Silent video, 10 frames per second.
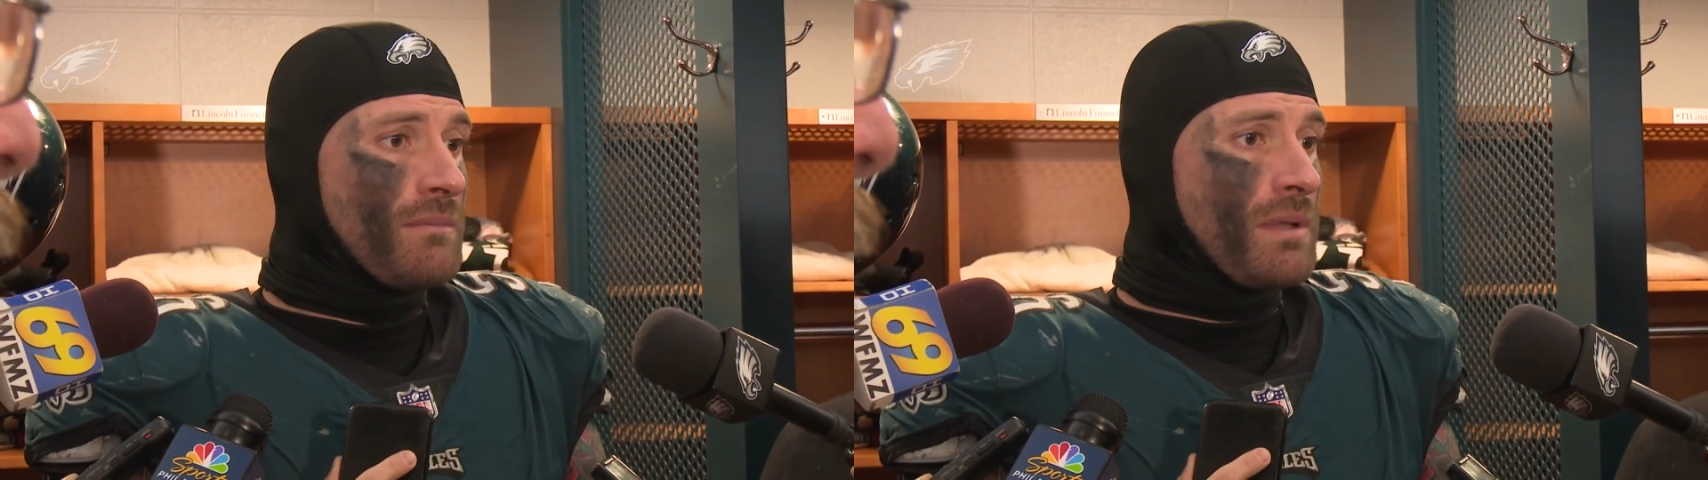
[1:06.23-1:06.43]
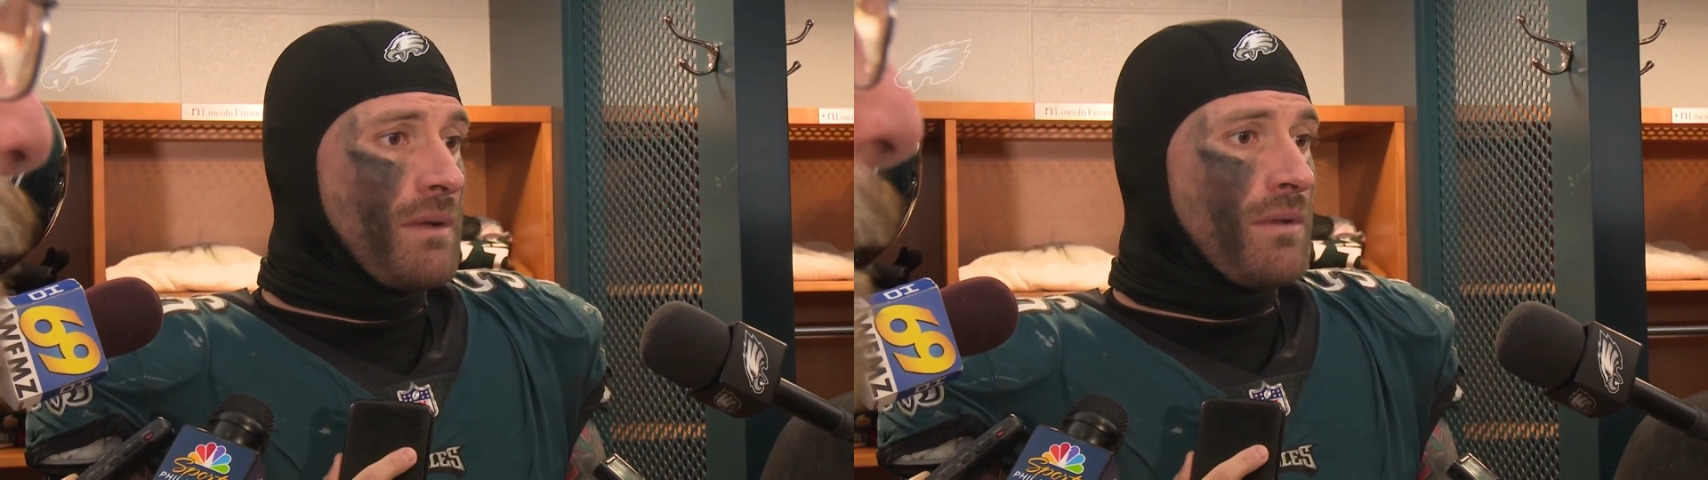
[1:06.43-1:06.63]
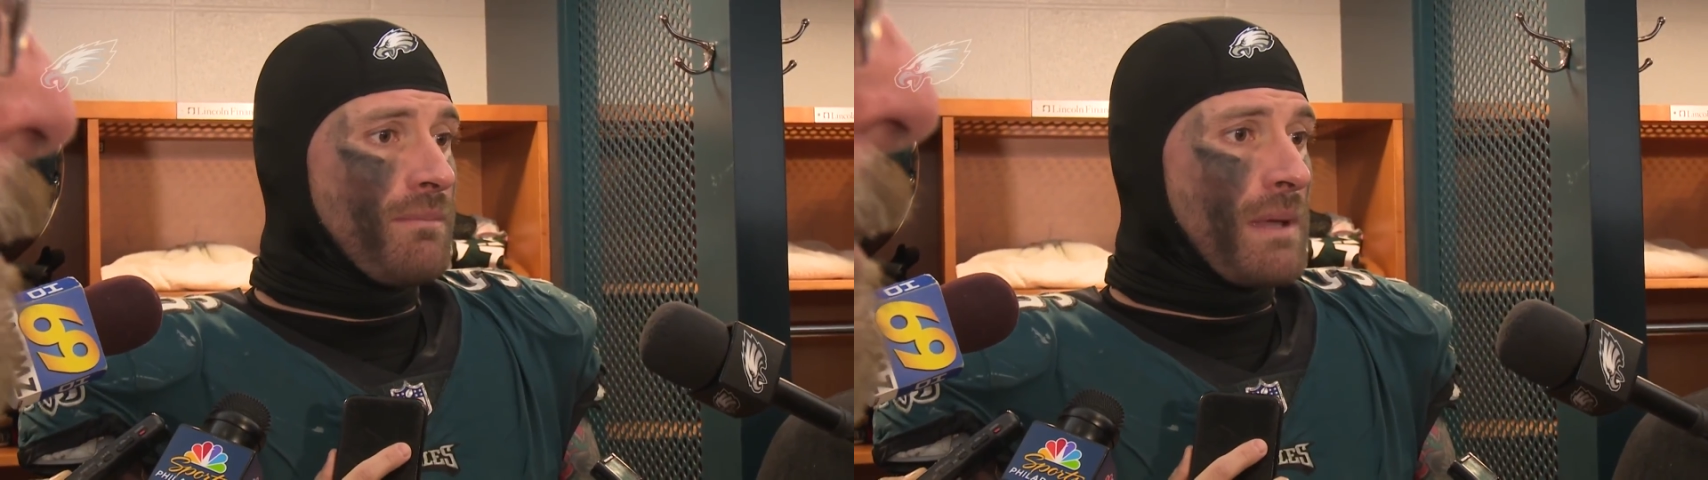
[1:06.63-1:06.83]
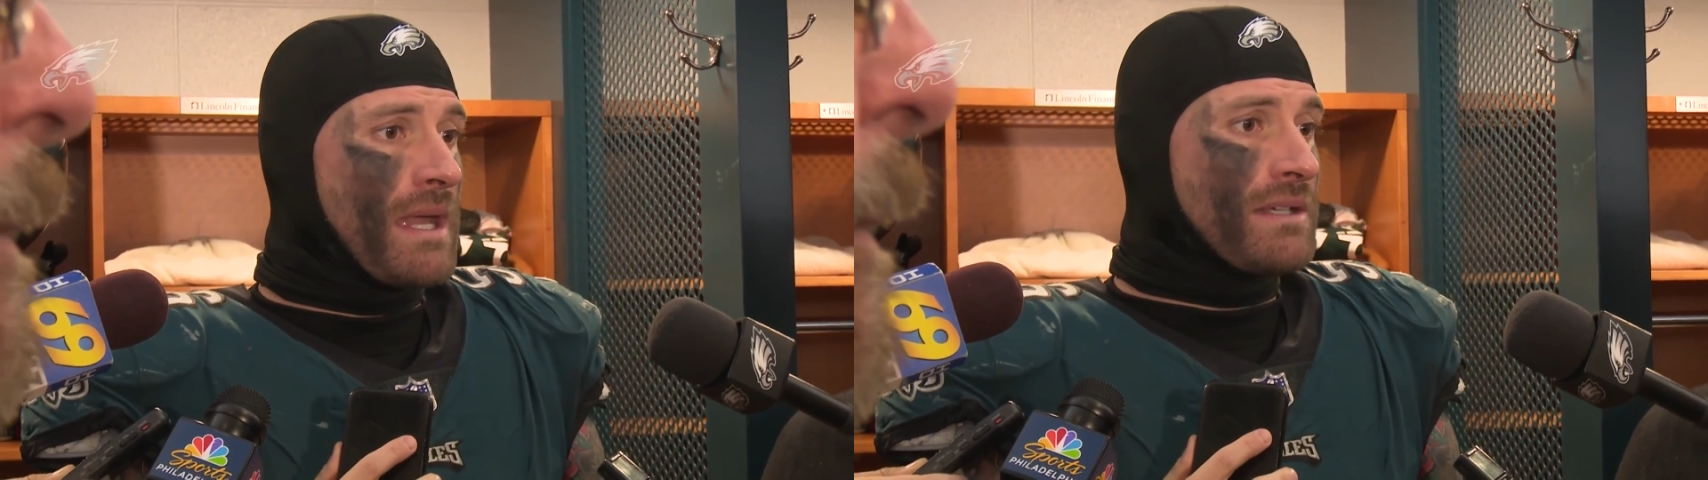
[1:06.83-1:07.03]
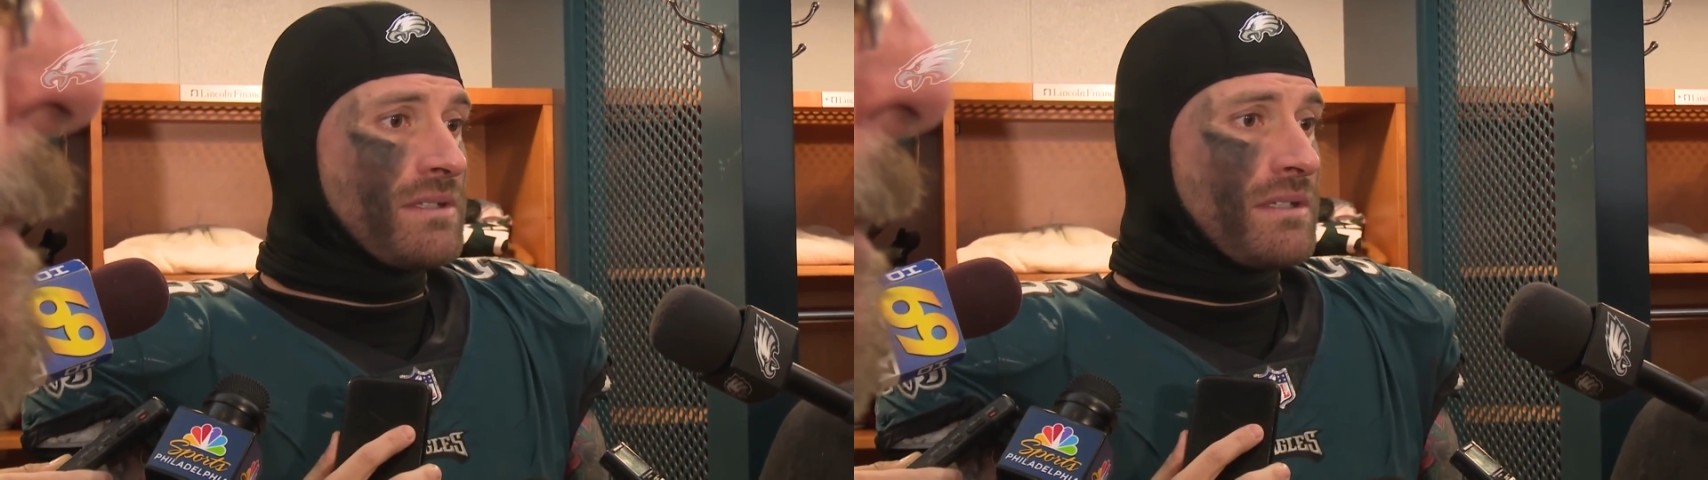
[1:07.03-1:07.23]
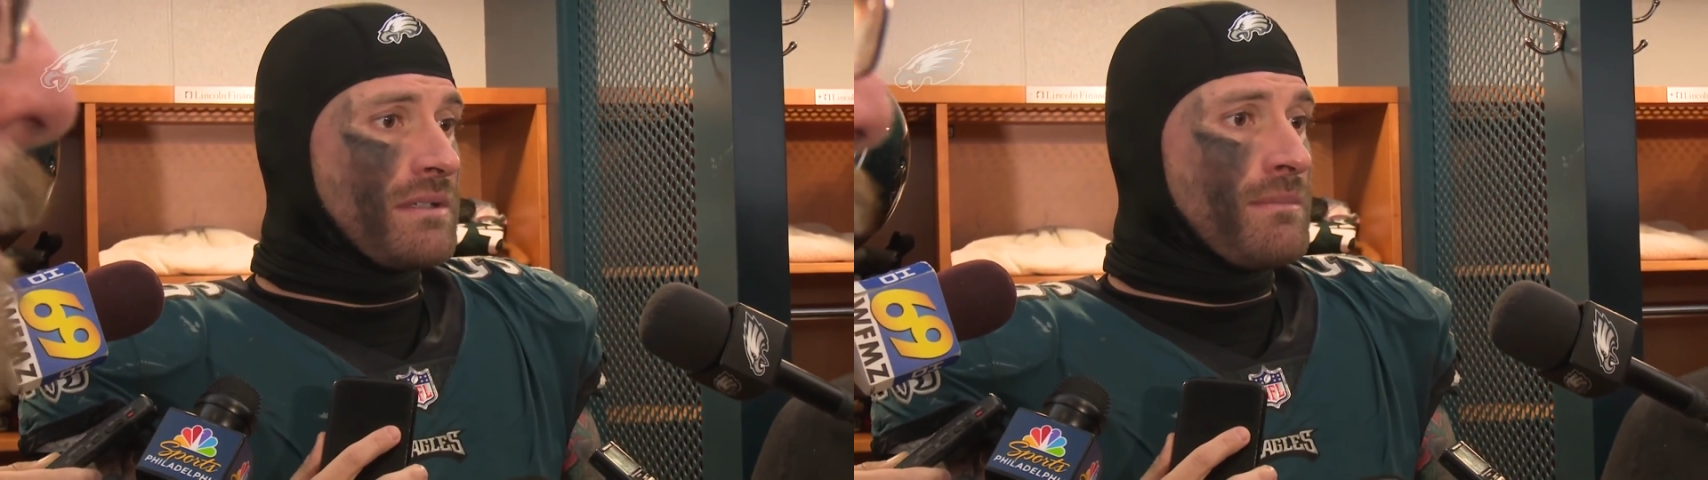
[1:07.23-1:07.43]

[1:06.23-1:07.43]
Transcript: play with passion,